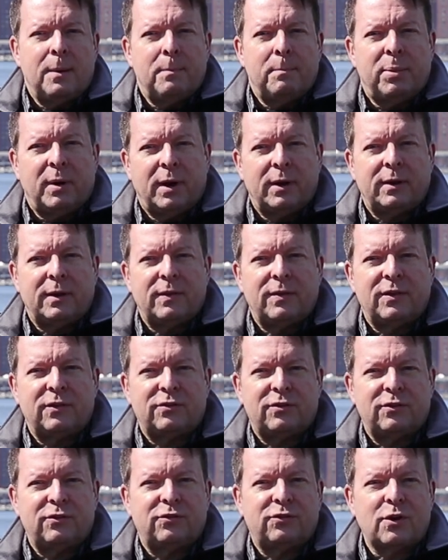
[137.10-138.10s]
But
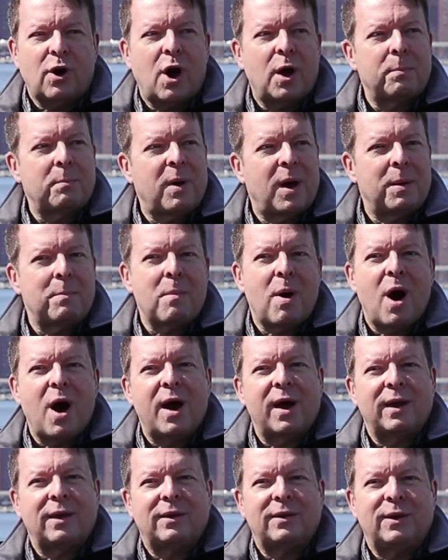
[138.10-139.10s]
this is on my
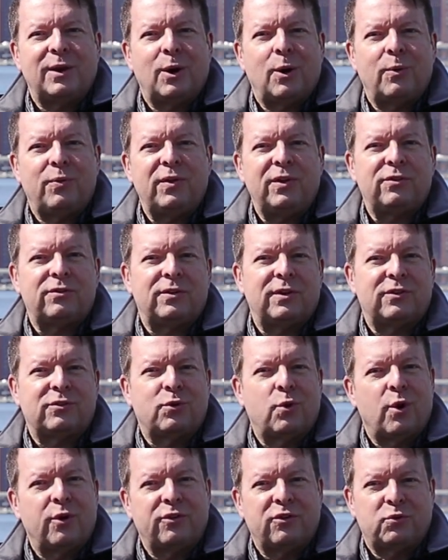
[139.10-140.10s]
mind, you know, this
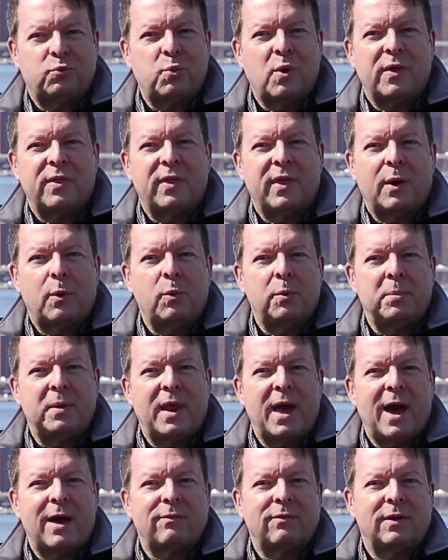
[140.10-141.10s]
gorgeous weather that we've been
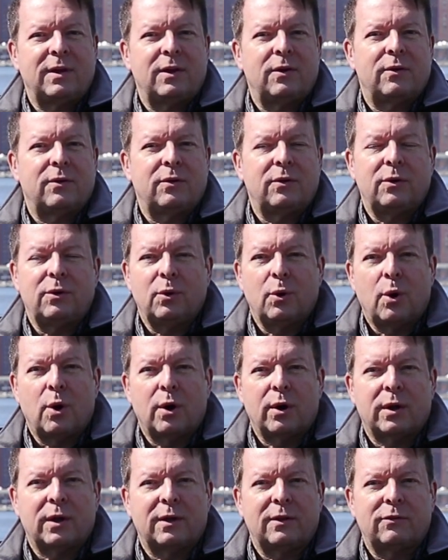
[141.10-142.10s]
having here in New
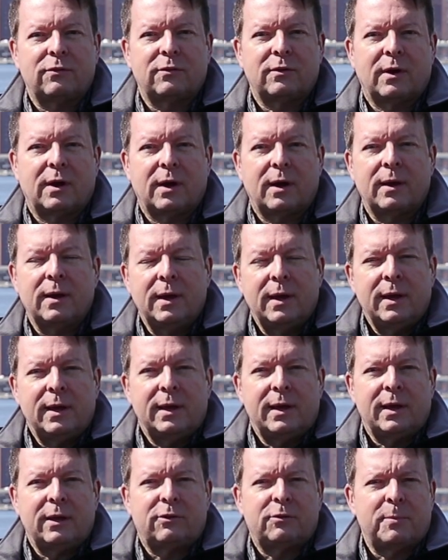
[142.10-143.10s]
York. It's
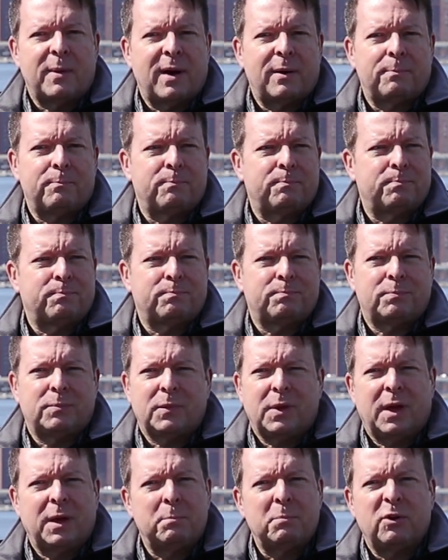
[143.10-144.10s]
about,
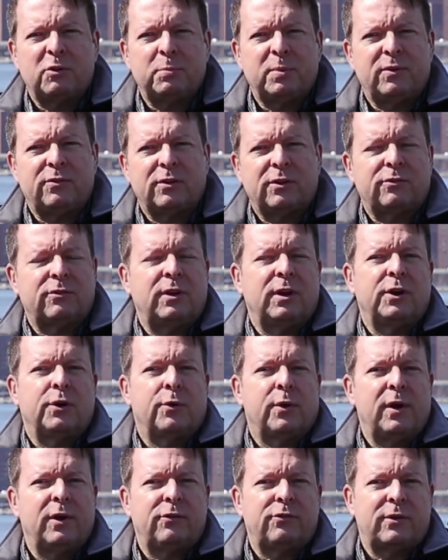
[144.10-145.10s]
it must be 60
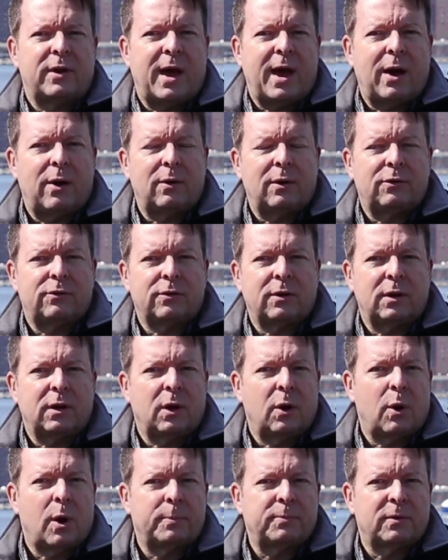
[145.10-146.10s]
degrees now, and it's going to
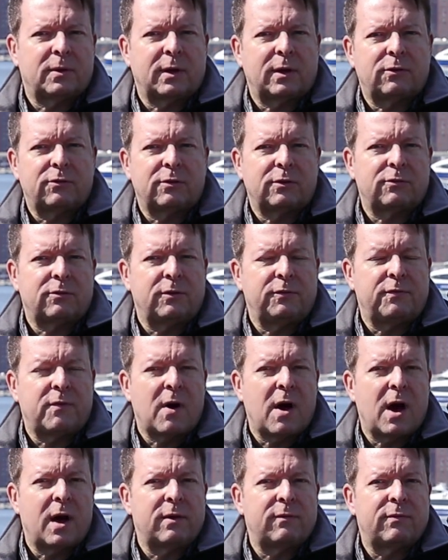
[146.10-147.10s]
go up to like
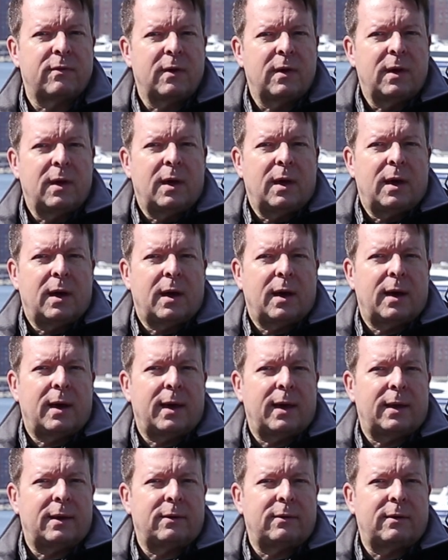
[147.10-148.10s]
65,
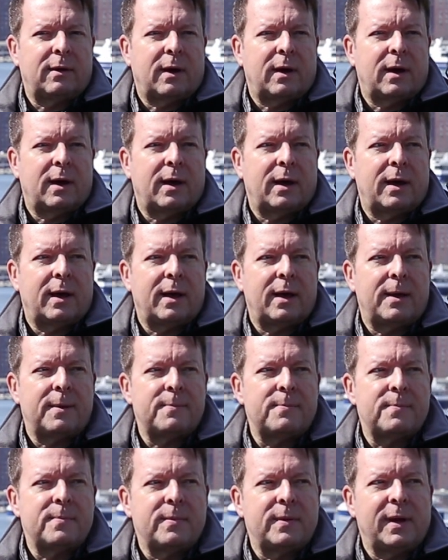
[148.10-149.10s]
and
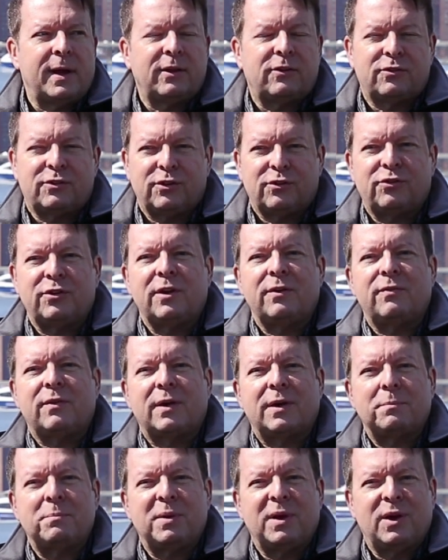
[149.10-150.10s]
it's
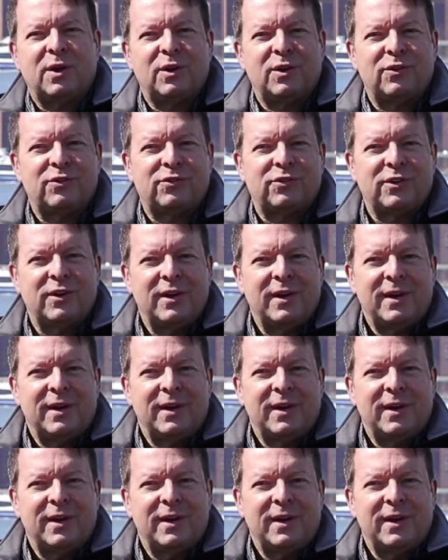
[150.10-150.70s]
deceiving because